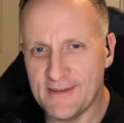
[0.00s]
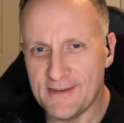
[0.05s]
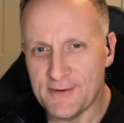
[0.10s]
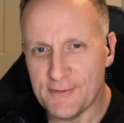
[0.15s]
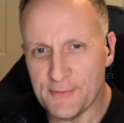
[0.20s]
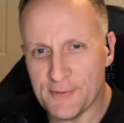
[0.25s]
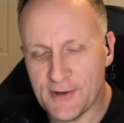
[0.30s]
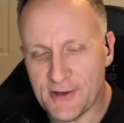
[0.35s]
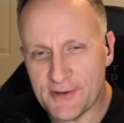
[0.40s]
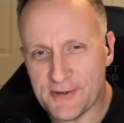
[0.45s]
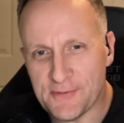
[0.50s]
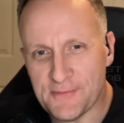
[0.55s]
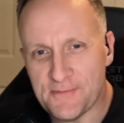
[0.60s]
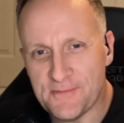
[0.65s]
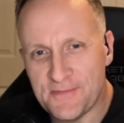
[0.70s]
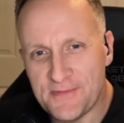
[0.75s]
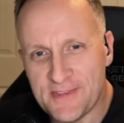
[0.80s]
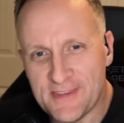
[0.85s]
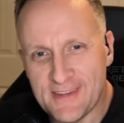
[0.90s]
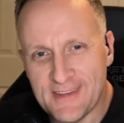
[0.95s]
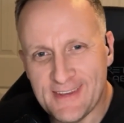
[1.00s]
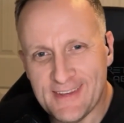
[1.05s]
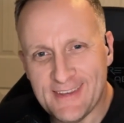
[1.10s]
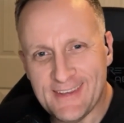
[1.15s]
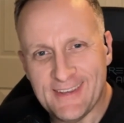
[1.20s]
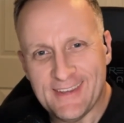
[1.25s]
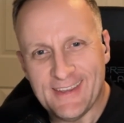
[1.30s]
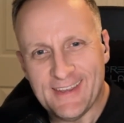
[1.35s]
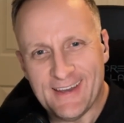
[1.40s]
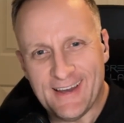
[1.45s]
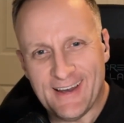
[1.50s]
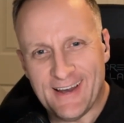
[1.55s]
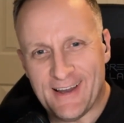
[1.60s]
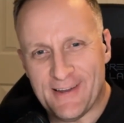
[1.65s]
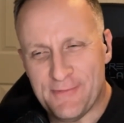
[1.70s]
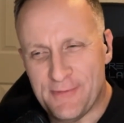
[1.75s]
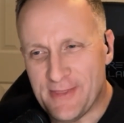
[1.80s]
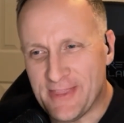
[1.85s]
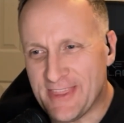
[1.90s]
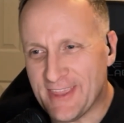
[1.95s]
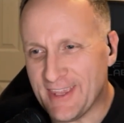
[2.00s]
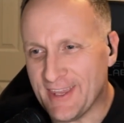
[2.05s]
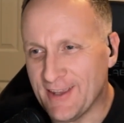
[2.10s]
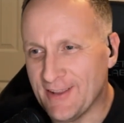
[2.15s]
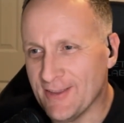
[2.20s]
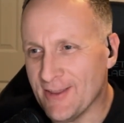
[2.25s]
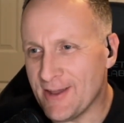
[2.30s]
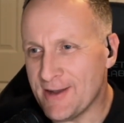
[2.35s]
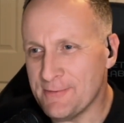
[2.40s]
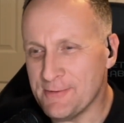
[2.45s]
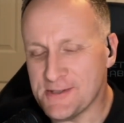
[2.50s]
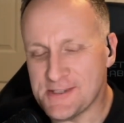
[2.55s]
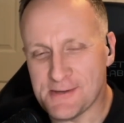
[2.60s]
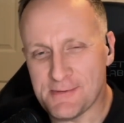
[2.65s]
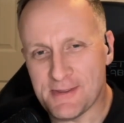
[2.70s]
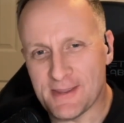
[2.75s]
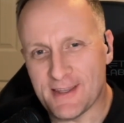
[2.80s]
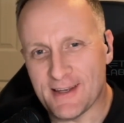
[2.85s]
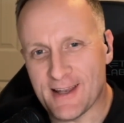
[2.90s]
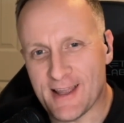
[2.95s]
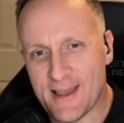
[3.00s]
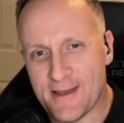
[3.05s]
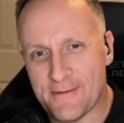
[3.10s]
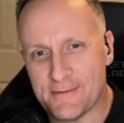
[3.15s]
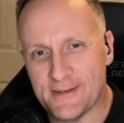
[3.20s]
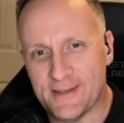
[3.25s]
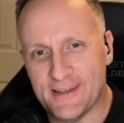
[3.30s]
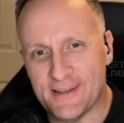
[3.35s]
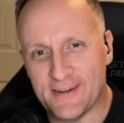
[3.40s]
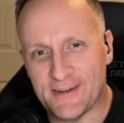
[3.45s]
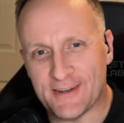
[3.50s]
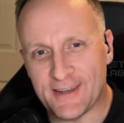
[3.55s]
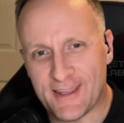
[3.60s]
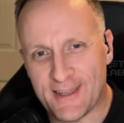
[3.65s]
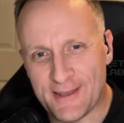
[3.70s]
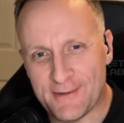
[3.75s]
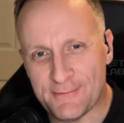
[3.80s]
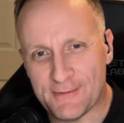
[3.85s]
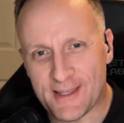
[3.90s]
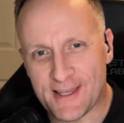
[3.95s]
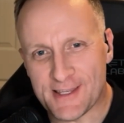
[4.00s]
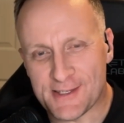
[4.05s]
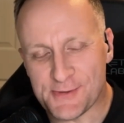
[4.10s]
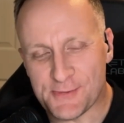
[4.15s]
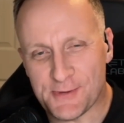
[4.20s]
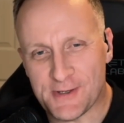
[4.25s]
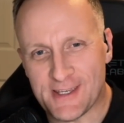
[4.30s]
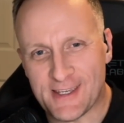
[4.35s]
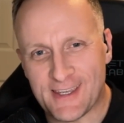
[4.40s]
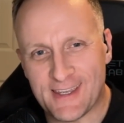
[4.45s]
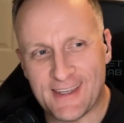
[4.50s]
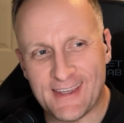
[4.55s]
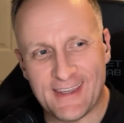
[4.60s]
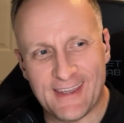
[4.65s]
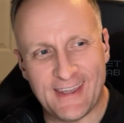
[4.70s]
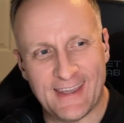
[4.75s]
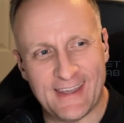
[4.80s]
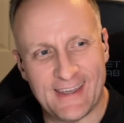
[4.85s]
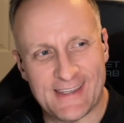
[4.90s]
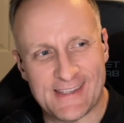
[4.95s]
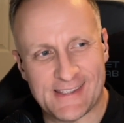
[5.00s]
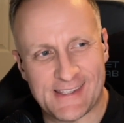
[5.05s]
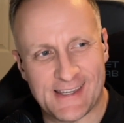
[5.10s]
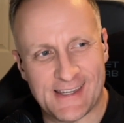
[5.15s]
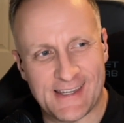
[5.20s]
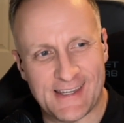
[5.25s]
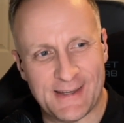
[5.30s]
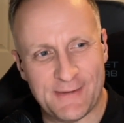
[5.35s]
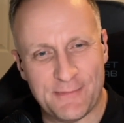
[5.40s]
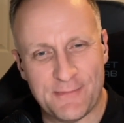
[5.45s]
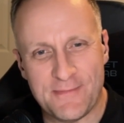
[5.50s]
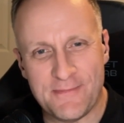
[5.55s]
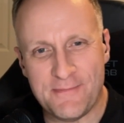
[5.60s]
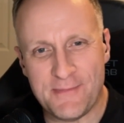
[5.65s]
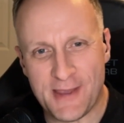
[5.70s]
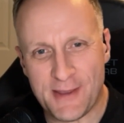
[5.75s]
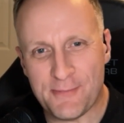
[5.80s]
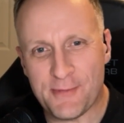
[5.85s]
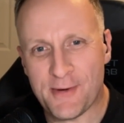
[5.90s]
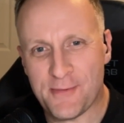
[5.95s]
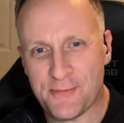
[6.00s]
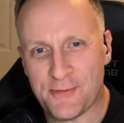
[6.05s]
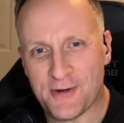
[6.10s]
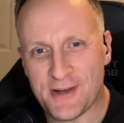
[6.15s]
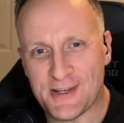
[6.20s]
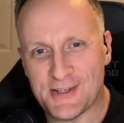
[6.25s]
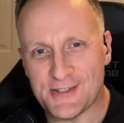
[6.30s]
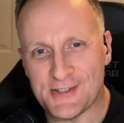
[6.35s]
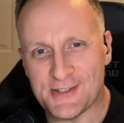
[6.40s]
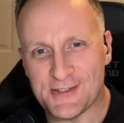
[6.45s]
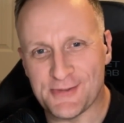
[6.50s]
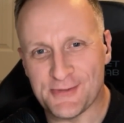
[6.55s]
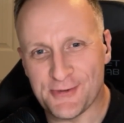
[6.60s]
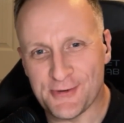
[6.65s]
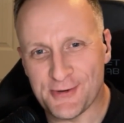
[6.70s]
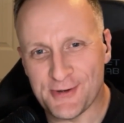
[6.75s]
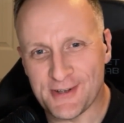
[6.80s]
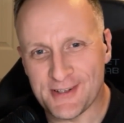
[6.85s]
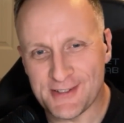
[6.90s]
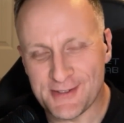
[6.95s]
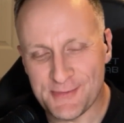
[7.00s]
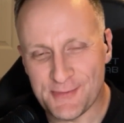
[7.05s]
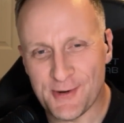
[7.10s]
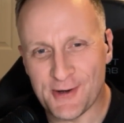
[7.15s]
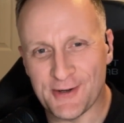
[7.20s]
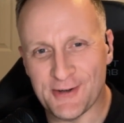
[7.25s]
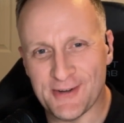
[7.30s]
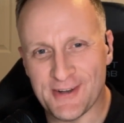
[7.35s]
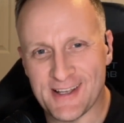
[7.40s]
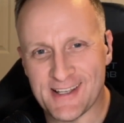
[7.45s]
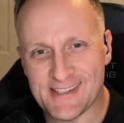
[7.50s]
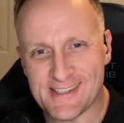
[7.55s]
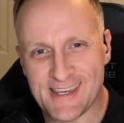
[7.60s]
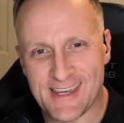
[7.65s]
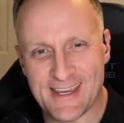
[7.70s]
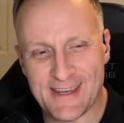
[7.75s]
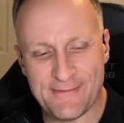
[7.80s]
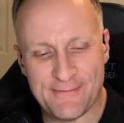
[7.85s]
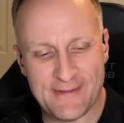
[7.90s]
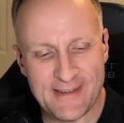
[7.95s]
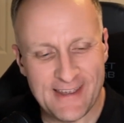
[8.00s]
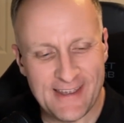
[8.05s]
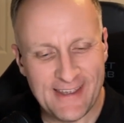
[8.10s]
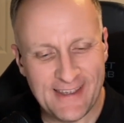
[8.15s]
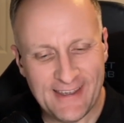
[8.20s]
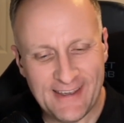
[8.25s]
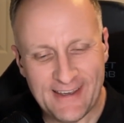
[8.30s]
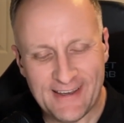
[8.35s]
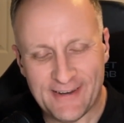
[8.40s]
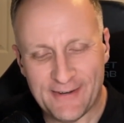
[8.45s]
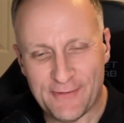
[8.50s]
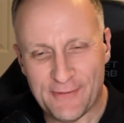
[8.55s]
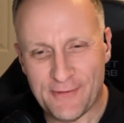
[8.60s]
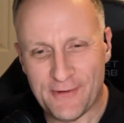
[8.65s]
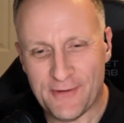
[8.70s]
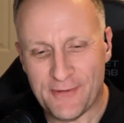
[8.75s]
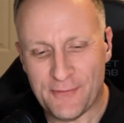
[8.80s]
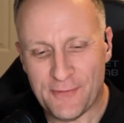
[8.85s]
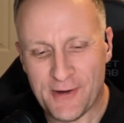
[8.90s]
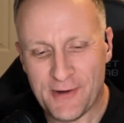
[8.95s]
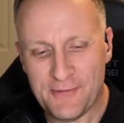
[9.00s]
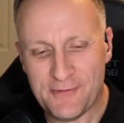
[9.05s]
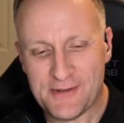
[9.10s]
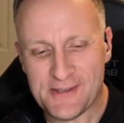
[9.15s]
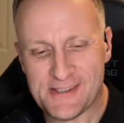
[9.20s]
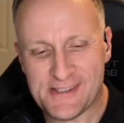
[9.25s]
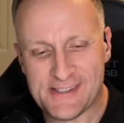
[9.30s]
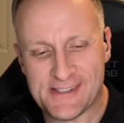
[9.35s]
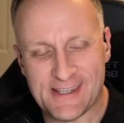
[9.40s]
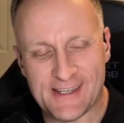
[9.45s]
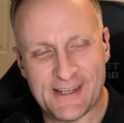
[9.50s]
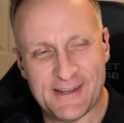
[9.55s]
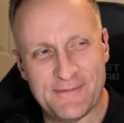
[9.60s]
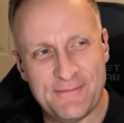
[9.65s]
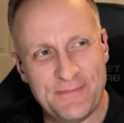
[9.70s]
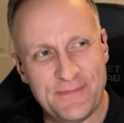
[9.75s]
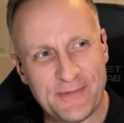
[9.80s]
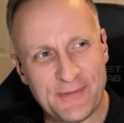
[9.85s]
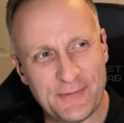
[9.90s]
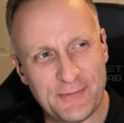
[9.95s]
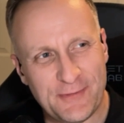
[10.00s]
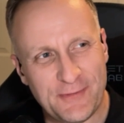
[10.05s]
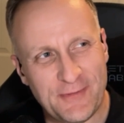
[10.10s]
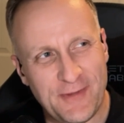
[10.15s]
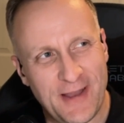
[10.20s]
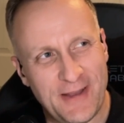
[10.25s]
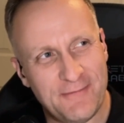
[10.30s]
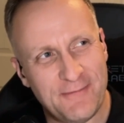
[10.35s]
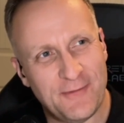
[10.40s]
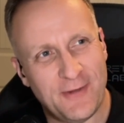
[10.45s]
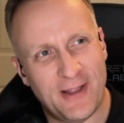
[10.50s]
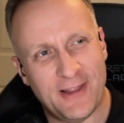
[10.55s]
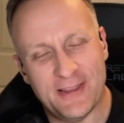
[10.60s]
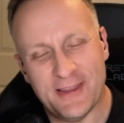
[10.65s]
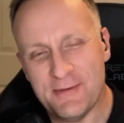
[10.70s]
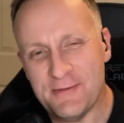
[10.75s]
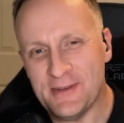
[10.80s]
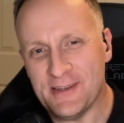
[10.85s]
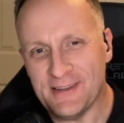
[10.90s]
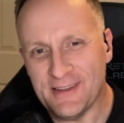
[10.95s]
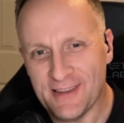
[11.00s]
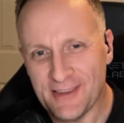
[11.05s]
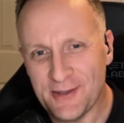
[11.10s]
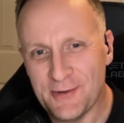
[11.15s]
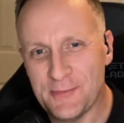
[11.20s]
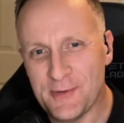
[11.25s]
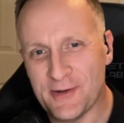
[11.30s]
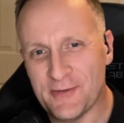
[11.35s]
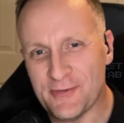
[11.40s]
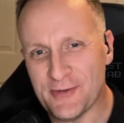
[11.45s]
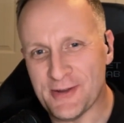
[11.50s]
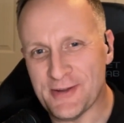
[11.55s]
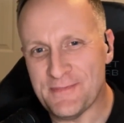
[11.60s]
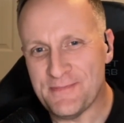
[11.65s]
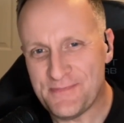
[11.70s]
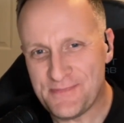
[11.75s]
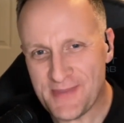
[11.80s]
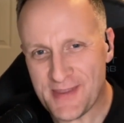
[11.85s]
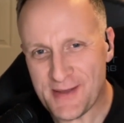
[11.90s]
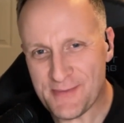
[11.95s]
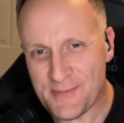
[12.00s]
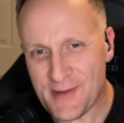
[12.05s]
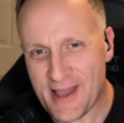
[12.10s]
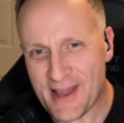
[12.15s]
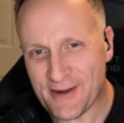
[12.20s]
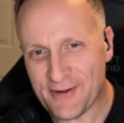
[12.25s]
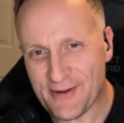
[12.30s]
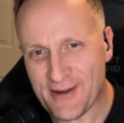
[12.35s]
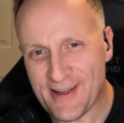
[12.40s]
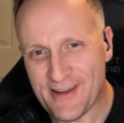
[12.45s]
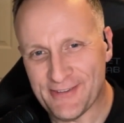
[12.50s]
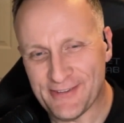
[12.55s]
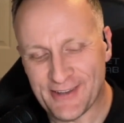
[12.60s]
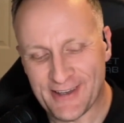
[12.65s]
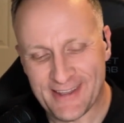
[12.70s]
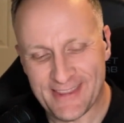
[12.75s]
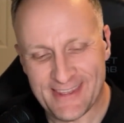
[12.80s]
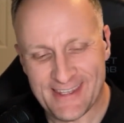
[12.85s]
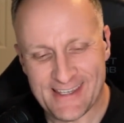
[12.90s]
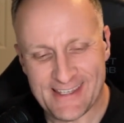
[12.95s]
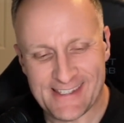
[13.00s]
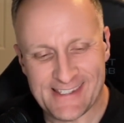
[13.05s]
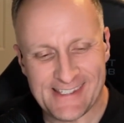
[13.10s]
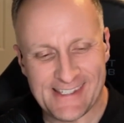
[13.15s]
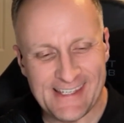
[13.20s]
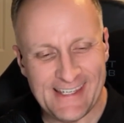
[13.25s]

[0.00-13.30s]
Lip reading: Welcome. I've been thinking a lot about something that happened in our game last week as I make preparations for tomorrow night's game. What was, let me, a little bit of a background on this,